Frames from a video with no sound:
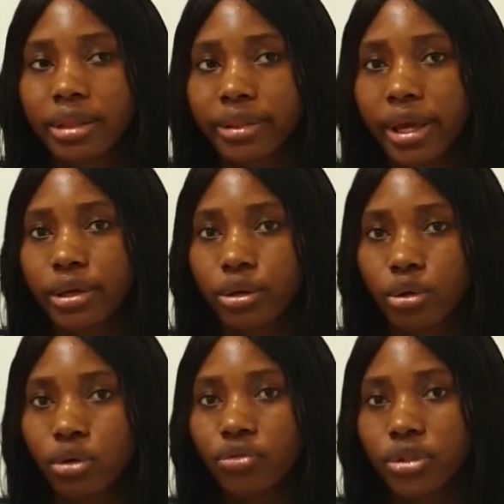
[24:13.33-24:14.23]
Thank
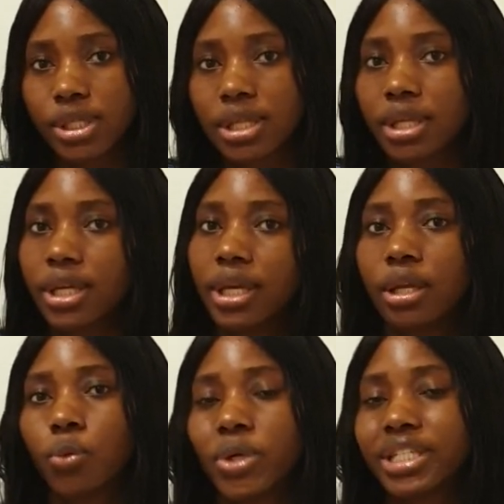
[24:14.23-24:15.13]
you for
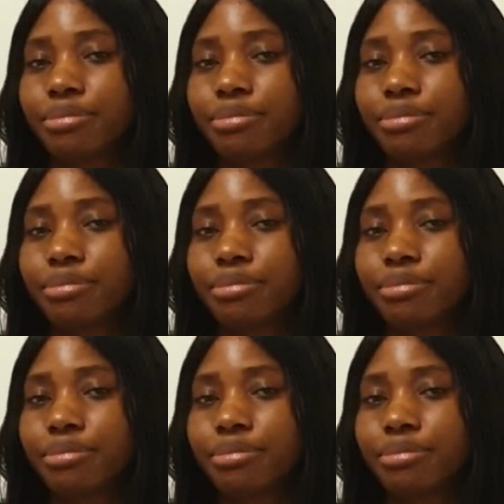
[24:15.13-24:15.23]
sticking with